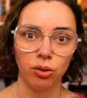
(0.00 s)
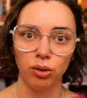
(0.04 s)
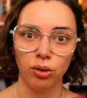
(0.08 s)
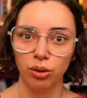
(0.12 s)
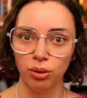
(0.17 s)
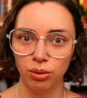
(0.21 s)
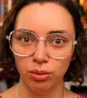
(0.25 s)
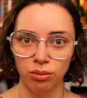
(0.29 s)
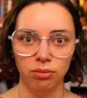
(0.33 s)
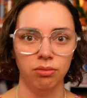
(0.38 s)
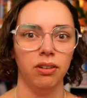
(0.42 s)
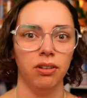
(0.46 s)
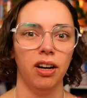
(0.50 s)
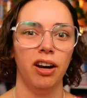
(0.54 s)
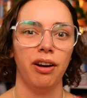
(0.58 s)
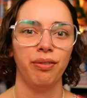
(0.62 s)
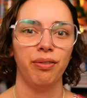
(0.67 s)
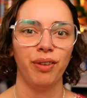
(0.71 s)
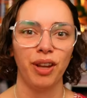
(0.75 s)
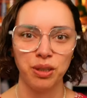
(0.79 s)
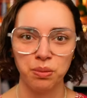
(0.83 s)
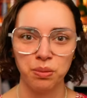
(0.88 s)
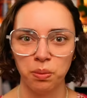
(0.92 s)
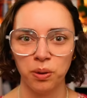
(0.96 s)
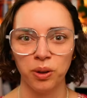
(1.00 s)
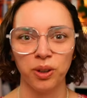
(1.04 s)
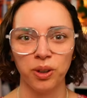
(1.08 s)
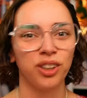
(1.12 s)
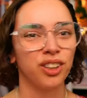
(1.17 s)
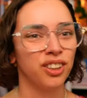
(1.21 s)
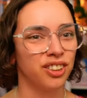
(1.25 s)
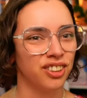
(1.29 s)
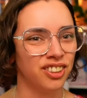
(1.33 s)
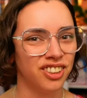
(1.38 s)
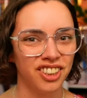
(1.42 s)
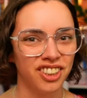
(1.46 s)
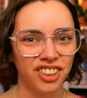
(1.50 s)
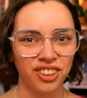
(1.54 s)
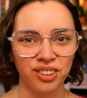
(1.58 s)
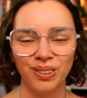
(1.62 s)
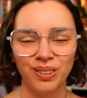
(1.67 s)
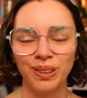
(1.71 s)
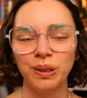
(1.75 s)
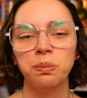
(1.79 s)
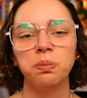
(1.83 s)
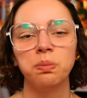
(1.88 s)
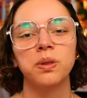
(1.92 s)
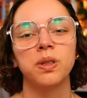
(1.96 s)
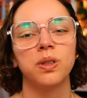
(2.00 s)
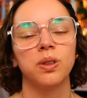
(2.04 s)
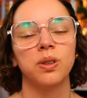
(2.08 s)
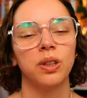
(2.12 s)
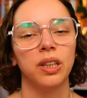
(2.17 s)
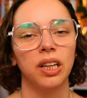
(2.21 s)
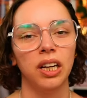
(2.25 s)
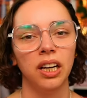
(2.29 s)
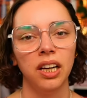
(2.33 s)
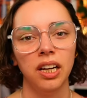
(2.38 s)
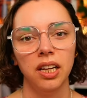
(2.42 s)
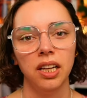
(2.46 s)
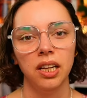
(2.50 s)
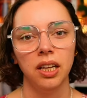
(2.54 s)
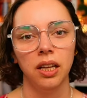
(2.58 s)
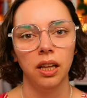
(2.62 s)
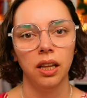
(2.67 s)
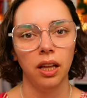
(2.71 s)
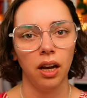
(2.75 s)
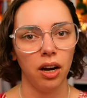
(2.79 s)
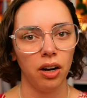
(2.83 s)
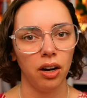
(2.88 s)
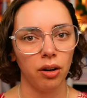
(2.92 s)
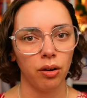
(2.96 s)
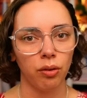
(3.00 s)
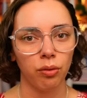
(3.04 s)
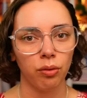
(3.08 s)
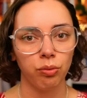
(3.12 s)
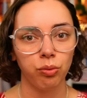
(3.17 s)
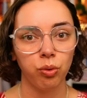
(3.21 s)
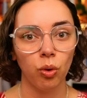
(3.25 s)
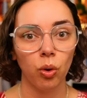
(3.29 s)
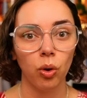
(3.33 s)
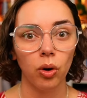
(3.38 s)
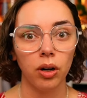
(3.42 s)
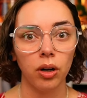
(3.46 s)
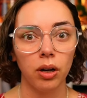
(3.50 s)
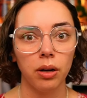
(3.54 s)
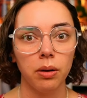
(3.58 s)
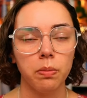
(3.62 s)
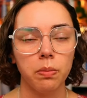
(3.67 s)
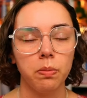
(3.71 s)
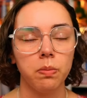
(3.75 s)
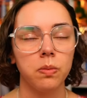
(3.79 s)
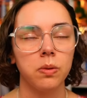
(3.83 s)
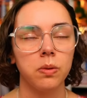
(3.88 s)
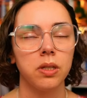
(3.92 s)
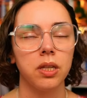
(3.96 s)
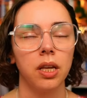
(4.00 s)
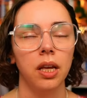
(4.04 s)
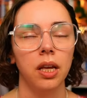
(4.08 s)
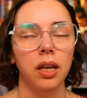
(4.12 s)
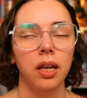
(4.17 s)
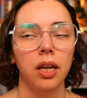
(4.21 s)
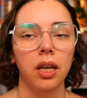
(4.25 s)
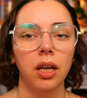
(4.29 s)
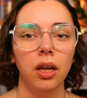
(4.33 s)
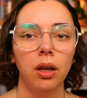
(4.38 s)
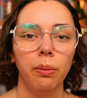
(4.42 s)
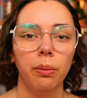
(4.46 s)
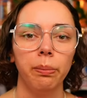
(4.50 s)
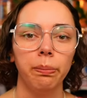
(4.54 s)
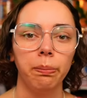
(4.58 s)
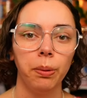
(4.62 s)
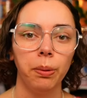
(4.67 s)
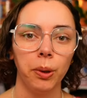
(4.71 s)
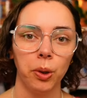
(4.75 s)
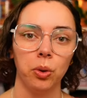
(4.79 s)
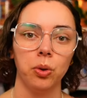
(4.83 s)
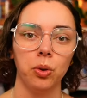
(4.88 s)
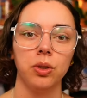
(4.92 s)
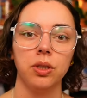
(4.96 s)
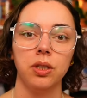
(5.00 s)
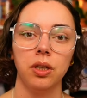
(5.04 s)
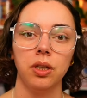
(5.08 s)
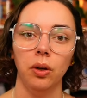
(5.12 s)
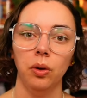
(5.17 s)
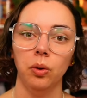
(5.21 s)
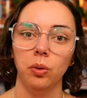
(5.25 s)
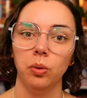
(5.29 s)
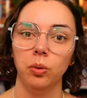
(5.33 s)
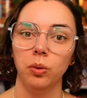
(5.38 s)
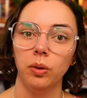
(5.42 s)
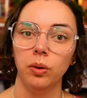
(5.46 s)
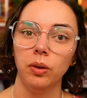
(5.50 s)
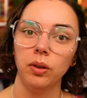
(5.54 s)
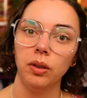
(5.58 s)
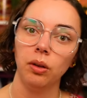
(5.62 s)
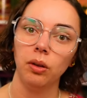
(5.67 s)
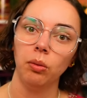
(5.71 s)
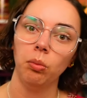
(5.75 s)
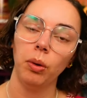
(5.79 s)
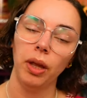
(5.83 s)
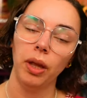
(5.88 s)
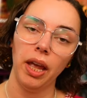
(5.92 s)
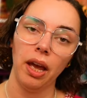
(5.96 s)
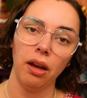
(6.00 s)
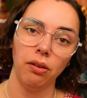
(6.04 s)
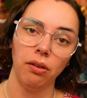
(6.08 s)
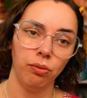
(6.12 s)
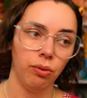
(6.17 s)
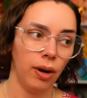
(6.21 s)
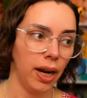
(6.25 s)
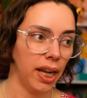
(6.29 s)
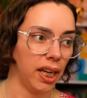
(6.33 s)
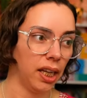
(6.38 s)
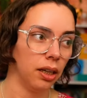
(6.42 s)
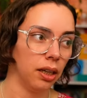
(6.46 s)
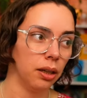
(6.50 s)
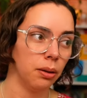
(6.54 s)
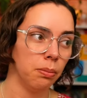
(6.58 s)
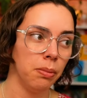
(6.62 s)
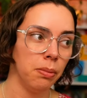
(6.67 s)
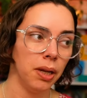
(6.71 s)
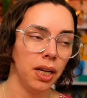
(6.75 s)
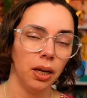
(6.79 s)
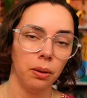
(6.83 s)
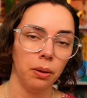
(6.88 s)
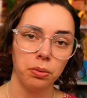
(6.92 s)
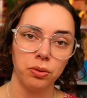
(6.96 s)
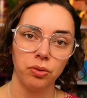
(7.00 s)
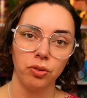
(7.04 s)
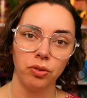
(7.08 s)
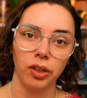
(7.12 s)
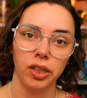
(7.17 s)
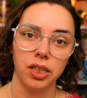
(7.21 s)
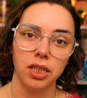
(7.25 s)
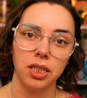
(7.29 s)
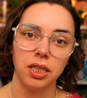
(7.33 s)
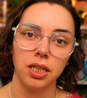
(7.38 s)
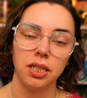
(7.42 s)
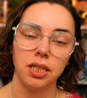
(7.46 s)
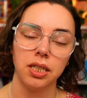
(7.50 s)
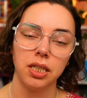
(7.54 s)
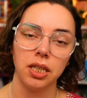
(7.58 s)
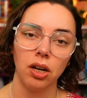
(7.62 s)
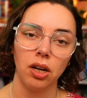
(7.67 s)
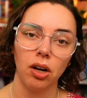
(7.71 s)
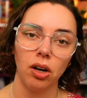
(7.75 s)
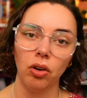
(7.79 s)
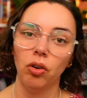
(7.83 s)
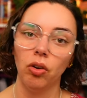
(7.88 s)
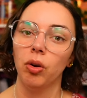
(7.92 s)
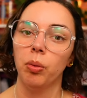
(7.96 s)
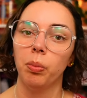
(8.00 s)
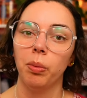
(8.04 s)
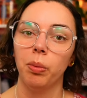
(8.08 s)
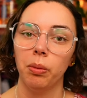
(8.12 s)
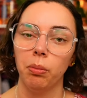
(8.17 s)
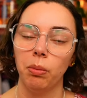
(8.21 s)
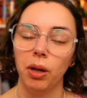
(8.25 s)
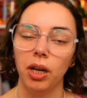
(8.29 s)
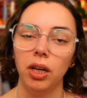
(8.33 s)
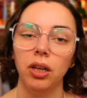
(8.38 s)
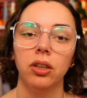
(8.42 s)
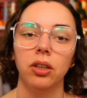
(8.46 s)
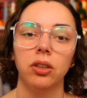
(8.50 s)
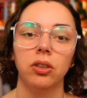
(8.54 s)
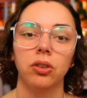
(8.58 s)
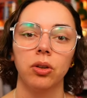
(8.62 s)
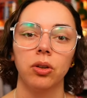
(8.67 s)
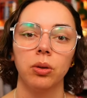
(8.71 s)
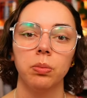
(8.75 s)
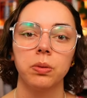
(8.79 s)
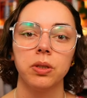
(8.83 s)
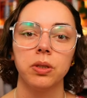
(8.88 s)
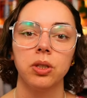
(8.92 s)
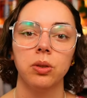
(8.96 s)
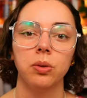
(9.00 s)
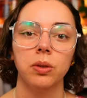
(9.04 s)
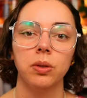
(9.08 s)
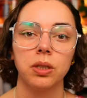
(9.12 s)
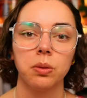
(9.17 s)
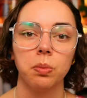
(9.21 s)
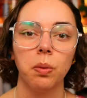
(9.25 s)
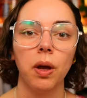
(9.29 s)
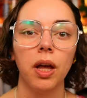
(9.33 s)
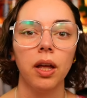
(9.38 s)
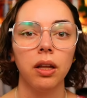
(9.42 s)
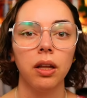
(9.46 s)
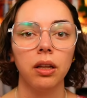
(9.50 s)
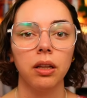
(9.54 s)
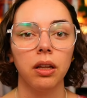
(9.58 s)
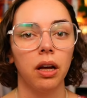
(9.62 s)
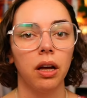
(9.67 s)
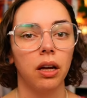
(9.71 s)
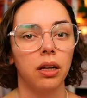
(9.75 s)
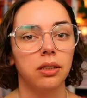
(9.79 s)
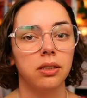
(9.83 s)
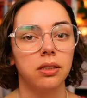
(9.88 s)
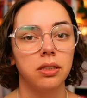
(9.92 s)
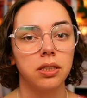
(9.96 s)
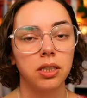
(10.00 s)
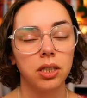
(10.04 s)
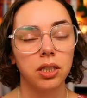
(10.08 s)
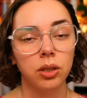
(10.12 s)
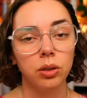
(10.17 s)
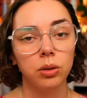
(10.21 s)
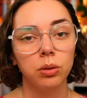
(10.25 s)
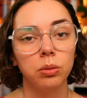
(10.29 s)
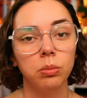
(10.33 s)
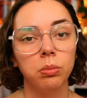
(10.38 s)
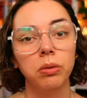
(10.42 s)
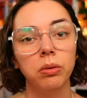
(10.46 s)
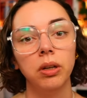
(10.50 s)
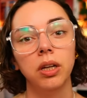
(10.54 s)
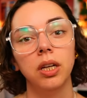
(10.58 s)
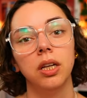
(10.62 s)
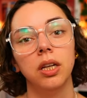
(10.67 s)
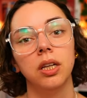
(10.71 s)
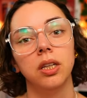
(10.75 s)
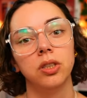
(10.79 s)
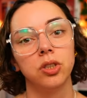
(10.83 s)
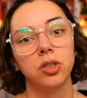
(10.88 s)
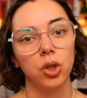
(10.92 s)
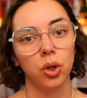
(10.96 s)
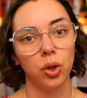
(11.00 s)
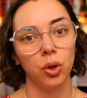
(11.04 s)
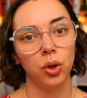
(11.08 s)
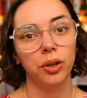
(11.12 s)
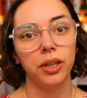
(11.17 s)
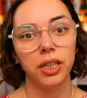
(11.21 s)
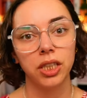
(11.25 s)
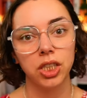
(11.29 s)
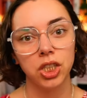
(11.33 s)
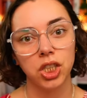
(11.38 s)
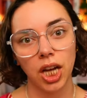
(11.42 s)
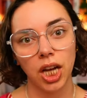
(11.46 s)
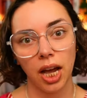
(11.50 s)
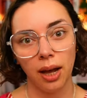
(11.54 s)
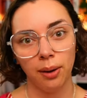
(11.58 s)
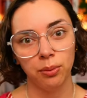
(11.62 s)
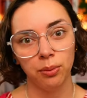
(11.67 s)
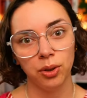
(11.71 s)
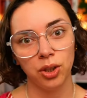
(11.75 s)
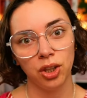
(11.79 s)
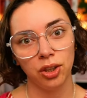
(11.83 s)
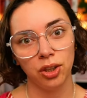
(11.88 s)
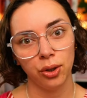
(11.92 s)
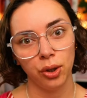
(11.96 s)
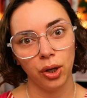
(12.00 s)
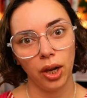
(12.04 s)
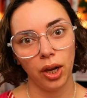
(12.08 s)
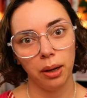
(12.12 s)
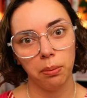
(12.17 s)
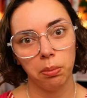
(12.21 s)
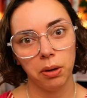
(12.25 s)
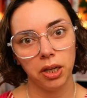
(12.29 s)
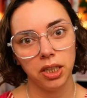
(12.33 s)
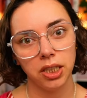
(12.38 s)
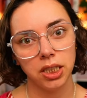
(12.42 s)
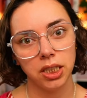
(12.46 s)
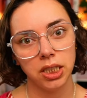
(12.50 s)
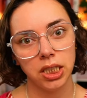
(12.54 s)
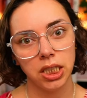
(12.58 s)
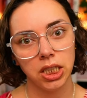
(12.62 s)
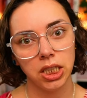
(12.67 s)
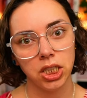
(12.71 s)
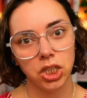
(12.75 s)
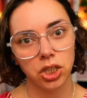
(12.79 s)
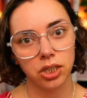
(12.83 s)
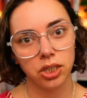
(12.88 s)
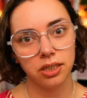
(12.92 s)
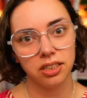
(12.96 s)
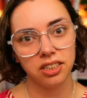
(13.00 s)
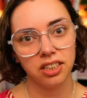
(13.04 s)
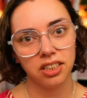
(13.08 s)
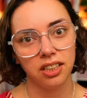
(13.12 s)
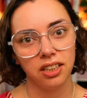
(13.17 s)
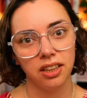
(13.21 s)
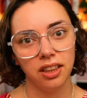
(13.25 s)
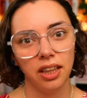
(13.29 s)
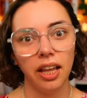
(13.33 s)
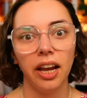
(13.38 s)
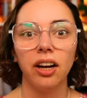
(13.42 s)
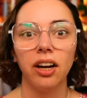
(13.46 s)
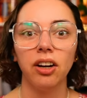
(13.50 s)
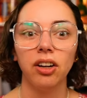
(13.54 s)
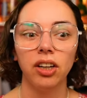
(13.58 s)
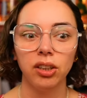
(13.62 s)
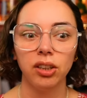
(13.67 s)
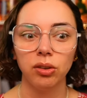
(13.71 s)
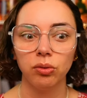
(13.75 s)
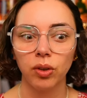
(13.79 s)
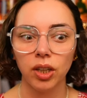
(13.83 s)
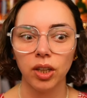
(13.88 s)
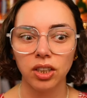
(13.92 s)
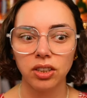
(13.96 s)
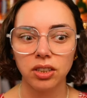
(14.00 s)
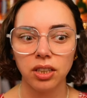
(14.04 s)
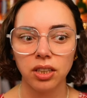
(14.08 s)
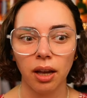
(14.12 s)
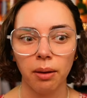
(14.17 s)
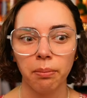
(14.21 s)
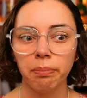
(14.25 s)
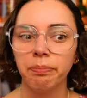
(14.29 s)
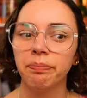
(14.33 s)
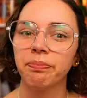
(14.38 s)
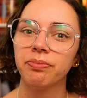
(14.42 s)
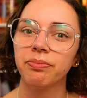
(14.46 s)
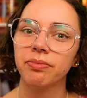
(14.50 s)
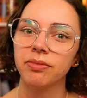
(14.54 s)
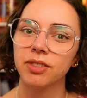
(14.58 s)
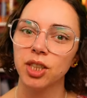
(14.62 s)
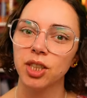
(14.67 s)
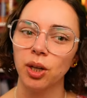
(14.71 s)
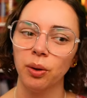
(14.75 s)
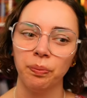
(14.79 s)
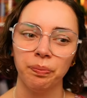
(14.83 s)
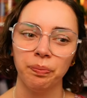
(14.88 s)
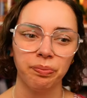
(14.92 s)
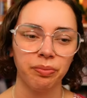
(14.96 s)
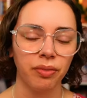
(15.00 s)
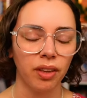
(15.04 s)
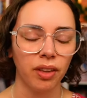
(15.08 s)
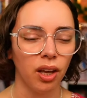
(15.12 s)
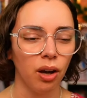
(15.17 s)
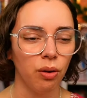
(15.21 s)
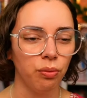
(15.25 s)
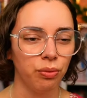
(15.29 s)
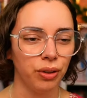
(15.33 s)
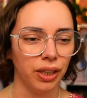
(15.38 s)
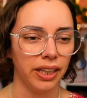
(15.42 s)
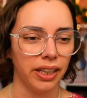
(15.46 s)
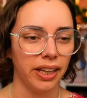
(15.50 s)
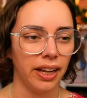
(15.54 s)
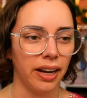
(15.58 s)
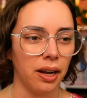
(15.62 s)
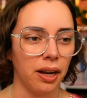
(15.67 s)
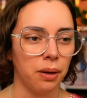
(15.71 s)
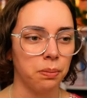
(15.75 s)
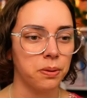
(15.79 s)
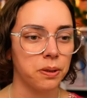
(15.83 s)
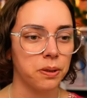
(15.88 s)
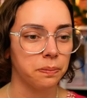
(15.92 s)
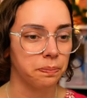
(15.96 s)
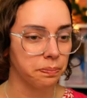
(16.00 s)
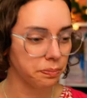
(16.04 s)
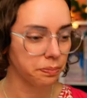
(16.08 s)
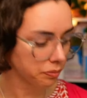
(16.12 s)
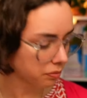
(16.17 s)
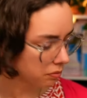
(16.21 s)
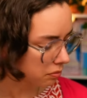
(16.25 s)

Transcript: through our Facebook groups or our forums, but also we have regular meetups, for instance, in our group, and many other groups do as well, on Zoom, so you can chat with other like-minded teachers there in real time. So hopefully that helps.